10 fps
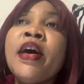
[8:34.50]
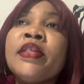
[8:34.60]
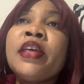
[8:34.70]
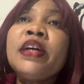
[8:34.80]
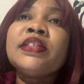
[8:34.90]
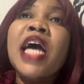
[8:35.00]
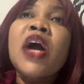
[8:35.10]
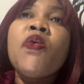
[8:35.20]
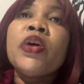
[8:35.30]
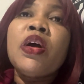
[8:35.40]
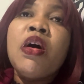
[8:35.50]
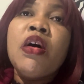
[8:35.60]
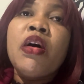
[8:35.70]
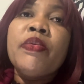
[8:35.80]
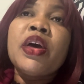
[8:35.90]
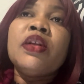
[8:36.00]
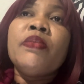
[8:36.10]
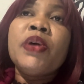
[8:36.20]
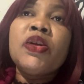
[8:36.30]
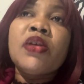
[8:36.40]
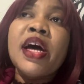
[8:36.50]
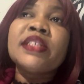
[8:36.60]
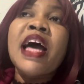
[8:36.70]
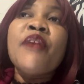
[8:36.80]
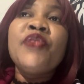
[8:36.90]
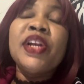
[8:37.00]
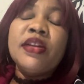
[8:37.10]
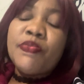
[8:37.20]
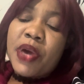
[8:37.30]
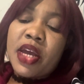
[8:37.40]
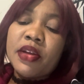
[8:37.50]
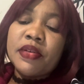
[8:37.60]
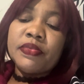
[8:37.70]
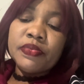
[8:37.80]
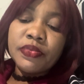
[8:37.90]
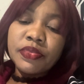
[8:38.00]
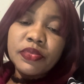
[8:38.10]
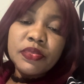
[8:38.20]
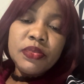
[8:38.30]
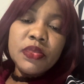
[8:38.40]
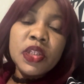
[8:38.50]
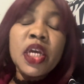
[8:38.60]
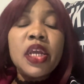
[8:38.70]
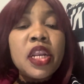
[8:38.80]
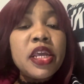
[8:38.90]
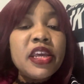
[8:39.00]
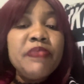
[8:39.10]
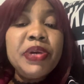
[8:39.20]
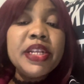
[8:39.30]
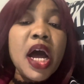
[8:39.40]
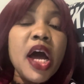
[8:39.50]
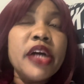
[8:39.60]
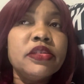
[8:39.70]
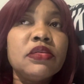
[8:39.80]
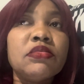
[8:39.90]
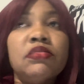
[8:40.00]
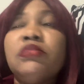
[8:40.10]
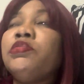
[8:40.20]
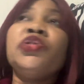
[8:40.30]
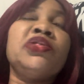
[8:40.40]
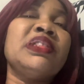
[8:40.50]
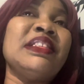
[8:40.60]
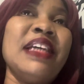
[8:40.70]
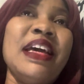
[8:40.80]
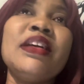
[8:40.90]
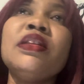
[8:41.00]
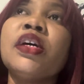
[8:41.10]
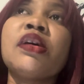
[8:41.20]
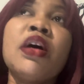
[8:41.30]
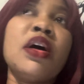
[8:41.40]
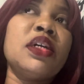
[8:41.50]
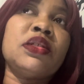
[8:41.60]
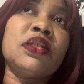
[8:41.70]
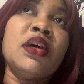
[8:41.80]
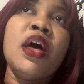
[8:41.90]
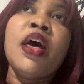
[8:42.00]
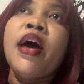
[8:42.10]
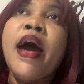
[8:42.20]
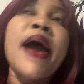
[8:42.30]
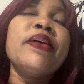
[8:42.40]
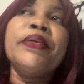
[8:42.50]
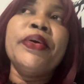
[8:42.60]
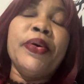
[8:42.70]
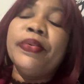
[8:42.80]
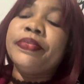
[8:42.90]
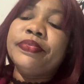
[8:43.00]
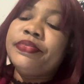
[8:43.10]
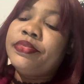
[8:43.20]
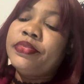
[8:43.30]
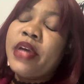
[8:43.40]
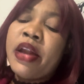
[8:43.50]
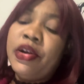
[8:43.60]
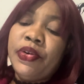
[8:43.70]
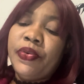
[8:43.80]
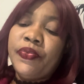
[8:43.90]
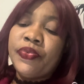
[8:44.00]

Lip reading: things are going up and the middle class are feeling the pain. Can anything be done to sustain the cut? I don't know.